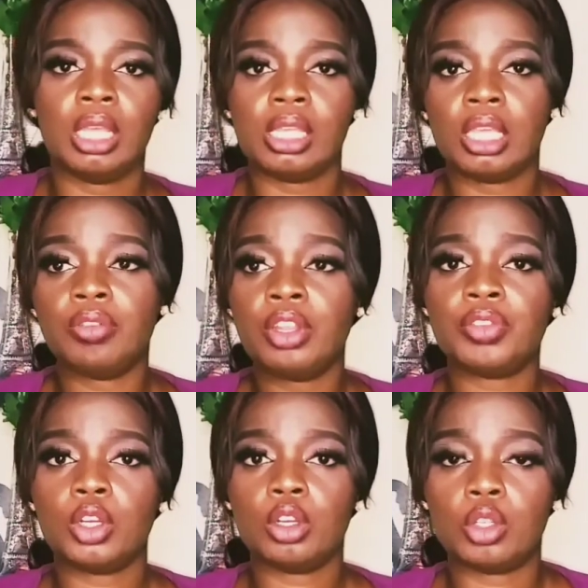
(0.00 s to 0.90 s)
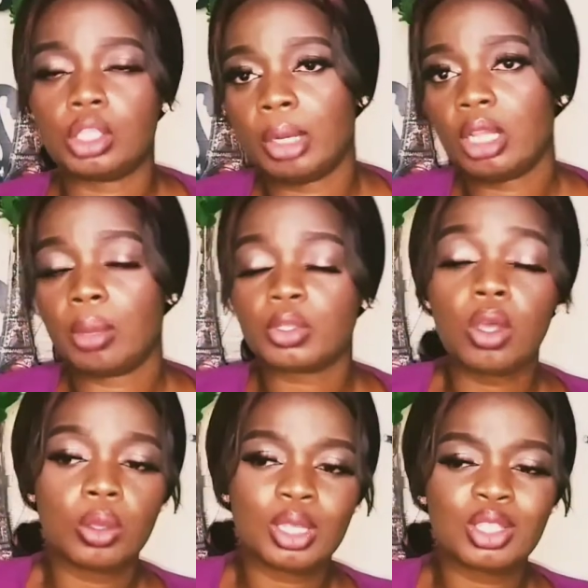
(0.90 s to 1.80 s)
even if you don't know, somebody comes,
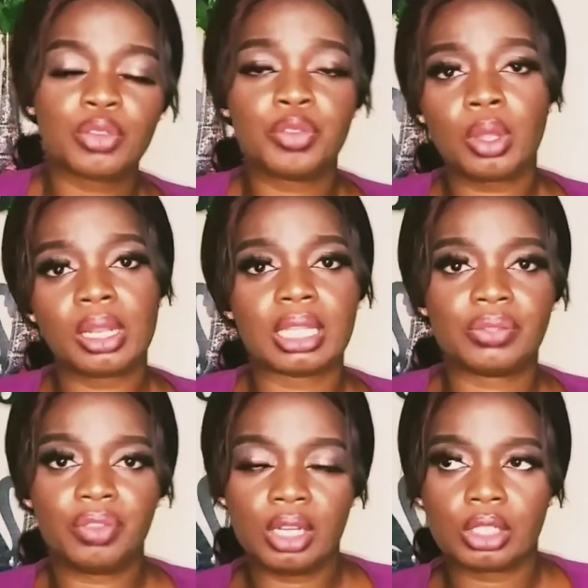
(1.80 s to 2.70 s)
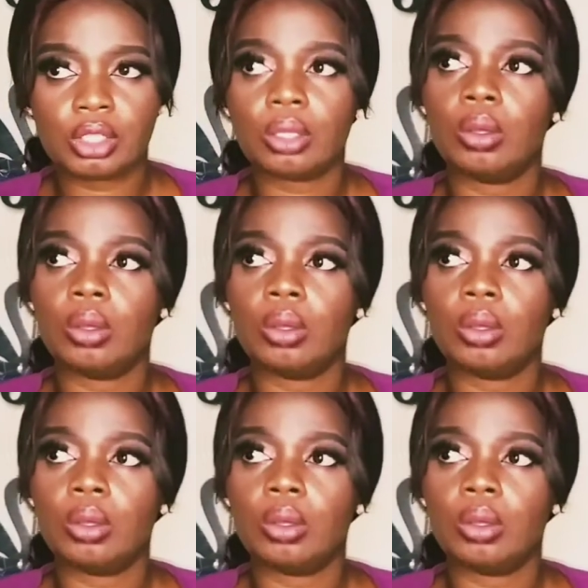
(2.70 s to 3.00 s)
oh, it's your fuel that's finished.